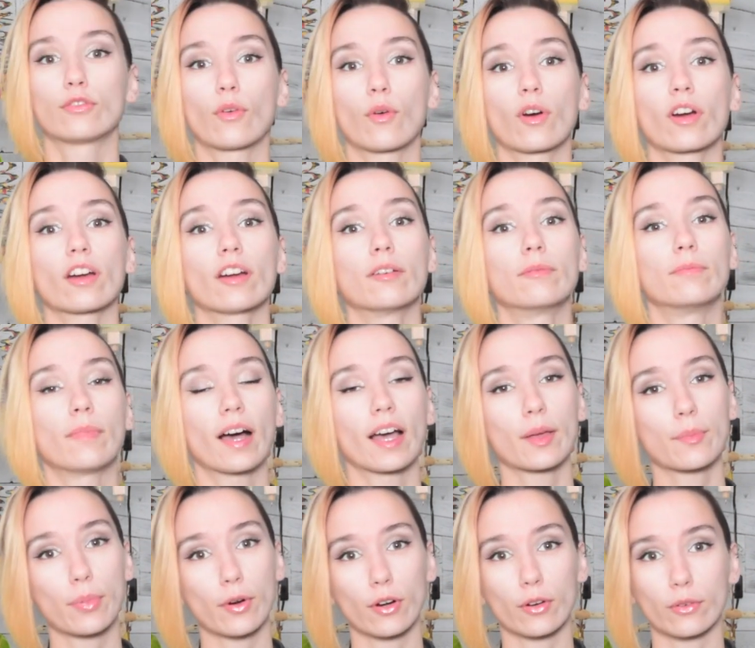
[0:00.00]
For my
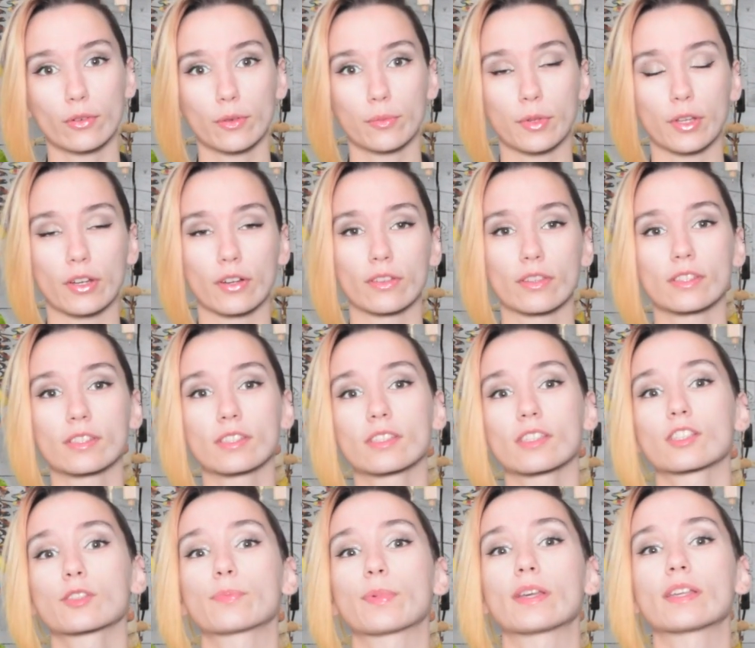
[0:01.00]
bird room here, this is a
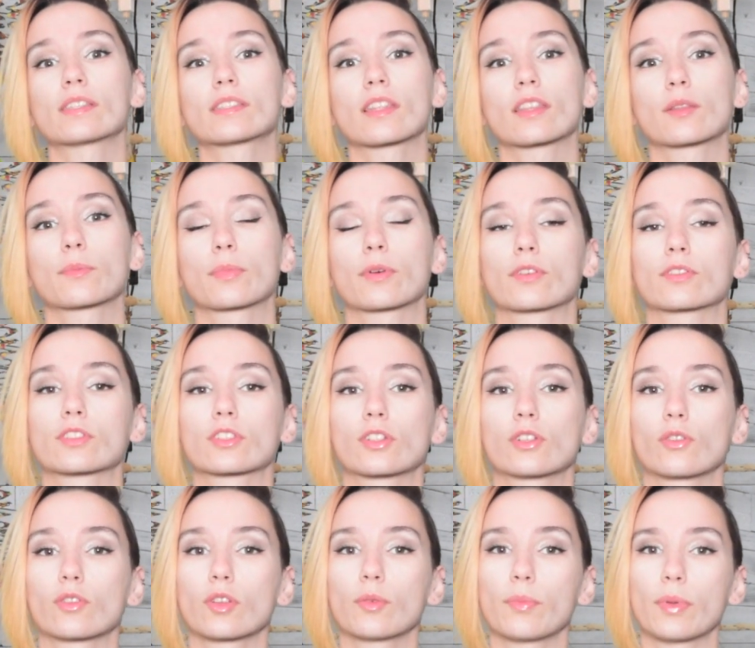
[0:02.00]
space that the birds can
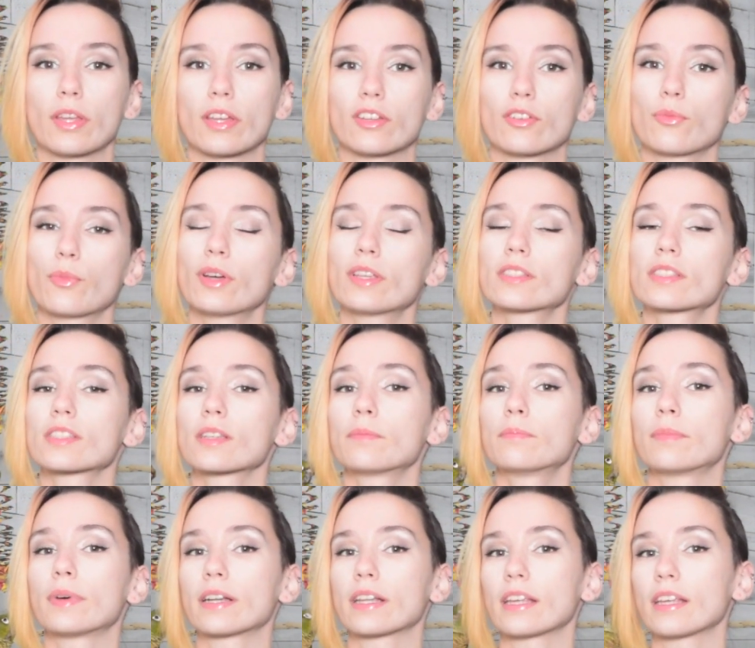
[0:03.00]
only be in when
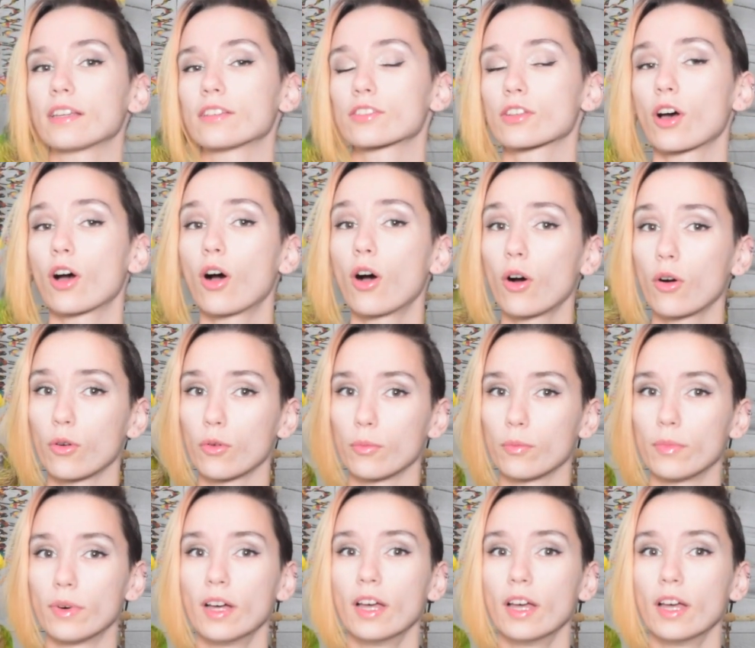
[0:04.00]
somebody is home.